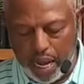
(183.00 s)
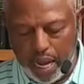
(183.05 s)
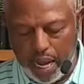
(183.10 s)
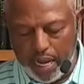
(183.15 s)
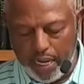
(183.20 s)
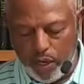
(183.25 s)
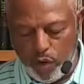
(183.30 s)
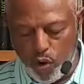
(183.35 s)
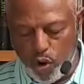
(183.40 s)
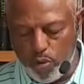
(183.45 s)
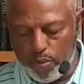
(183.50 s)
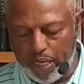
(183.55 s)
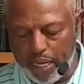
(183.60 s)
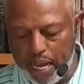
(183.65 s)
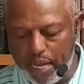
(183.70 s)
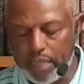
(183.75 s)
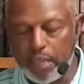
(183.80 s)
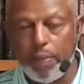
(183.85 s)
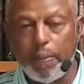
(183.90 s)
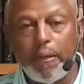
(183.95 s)
And normally
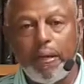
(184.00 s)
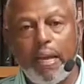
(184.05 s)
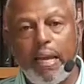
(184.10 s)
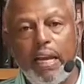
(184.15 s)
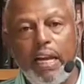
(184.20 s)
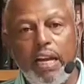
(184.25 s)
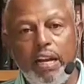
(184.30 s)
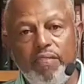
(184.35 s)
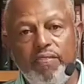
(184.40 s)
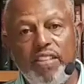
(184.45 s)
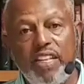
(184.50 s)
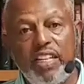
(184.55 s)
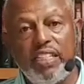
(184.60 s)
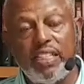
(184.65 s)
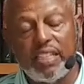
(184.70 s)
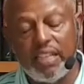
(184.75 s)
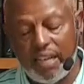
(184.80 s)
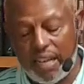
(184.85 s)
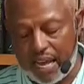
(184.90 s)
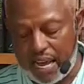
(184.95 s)
at the beginning of this
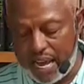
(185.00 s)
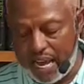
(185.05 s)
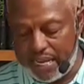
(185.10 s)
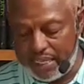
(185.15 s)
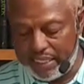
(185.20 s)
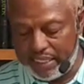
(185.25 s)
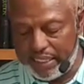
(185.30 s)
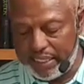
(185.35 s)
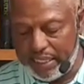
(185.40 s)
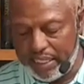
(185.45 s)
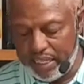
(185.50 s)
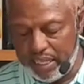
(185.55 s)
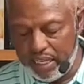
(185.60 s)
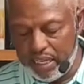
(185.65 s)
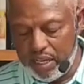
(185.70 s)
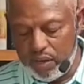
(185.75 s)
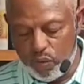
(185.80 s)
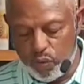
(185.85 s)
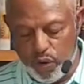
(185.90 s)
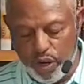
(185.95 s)
class,
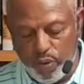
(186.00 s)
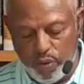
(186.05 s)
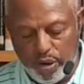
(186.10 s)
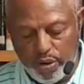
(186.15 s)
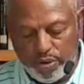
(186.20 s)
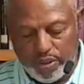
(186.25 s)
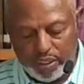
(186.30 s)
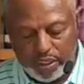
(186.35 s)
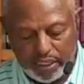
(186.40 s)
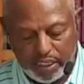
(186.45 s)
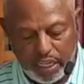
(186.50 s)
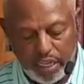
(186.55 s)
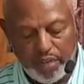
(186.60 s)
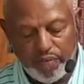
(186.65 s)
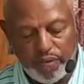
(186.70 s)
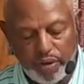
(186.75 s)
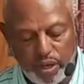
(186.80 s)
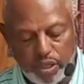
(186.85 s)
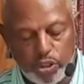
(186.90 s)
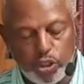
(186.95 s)
we will
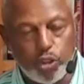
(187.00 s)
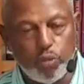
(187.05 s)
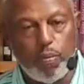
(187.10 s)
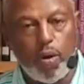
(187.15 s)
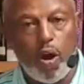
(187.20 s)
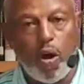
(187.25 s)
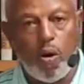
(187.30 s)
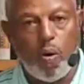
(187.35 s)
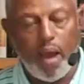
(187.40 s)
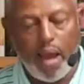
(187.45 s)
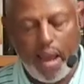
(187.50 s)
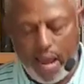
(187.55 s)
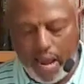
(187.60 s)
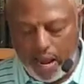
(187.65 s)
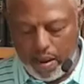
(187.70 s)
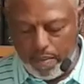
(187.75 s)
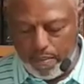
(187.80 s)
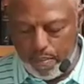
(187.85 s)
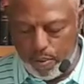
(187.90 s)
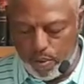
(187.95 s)
receive a small
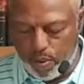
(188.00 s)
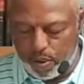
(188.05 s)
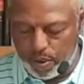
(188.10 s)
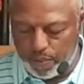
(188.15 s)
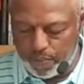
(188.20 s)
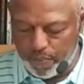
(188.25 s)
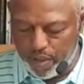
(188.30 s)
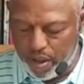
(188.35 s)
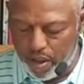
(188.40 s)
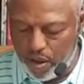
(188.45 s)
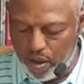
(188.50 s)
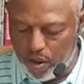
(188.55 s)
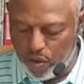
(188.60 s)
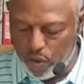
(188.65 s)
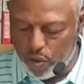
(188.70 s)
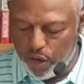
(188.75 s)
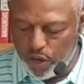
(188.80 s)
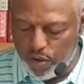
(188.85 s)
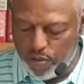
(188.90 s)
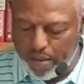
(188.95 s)
handbook
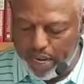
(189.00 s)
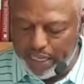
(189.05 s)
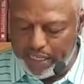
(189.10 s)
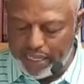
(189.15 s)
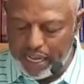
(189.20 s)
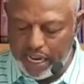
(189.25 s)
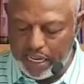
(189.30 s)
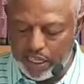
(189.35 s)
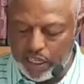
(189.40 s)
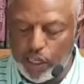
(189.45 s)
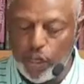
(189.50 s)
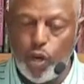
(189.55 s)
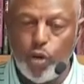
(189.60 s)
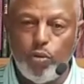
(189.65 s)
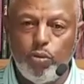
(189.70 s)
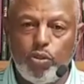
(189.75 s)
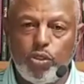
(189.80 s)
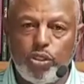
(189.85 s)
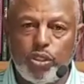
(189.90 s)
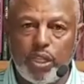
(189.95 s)
where you may take
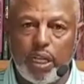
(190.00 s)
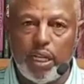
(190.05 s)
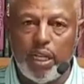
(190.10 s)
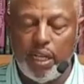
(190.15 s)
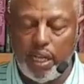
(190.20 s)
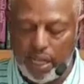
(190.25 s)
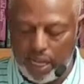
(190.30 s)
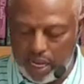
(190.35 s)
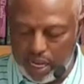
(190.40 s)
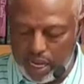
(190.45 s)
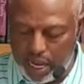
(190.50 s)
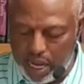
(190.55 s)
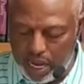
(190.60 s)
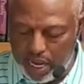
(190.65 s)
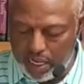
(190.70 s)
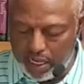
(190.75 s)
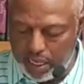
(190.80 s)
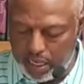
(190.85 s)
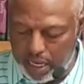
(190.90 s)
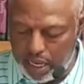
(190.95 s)
notes
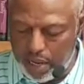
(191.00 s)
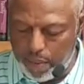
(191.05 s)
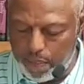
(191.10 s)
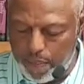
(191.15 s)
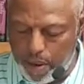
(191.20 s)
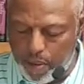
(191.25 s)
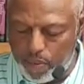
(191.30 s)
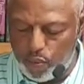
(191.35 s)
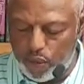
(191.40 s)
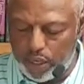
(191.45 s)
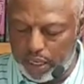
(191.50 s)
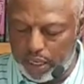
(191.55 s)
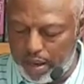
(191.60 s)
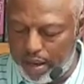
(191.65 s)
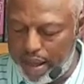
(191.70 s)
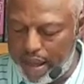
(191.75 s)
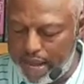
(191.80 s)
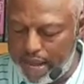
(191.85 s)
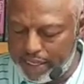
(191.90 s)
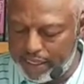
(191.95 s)
and keep up with
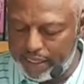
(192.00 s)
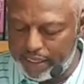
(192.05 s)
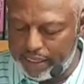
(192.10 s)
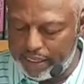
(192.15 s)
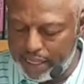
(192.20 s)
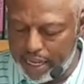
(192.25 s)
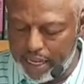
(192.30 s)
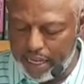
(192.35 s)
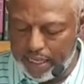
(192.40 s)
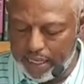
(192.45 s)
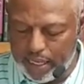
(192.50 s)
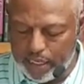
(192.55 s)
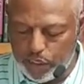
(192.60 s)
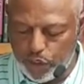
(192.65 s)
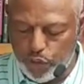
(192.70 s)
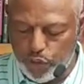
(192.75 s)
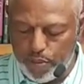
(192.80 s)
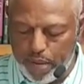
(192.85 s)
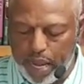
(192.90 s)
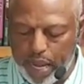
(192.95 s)
classes that
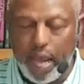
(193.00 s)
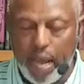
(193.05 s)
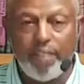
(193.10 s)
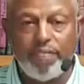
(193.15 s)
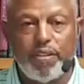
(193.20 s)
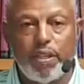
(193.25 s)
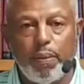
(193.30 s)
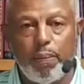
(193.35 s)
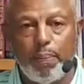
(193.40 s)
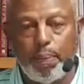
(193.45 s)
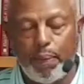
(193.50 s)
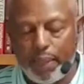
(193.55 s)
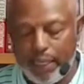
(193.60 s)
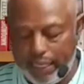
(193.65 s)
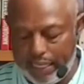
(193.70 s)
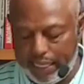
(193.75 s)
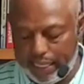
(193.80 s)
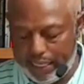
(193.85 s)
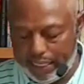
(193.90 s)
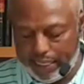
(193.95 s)
you may have
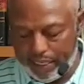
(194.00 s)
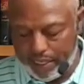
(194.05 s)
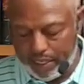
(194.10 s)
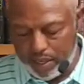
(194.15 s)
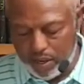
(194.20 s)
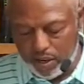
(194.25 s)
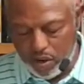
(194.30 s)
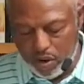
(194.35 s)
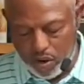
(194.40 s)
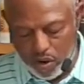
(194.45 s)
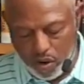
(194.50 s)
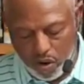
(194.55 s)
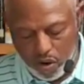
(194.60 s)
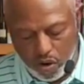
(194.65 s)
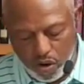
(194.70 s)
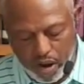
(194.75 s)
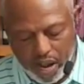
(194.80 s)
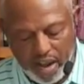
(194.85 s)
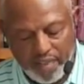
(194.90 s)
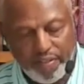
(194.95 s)
completed
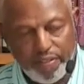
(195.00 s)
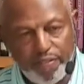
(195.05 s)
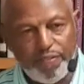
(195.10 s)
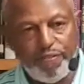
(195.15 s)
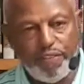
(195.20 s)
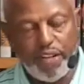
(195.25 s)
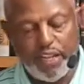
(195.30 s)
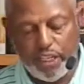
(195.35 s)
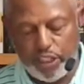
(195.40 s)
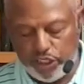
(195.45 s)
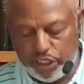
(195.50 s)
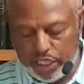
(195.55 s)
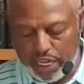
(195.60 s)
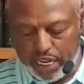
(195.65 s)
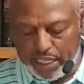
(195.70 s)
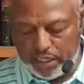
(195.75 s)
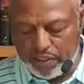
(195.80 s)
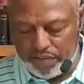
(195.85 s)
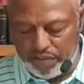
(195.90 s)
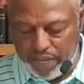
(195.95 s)
or haven't finished
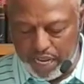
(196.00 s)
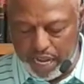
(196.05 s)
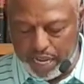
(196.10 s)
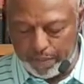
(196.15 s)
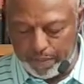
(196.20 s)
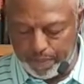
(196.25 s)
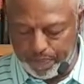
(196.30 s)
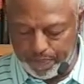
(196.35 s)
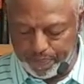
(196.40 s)
as of yet.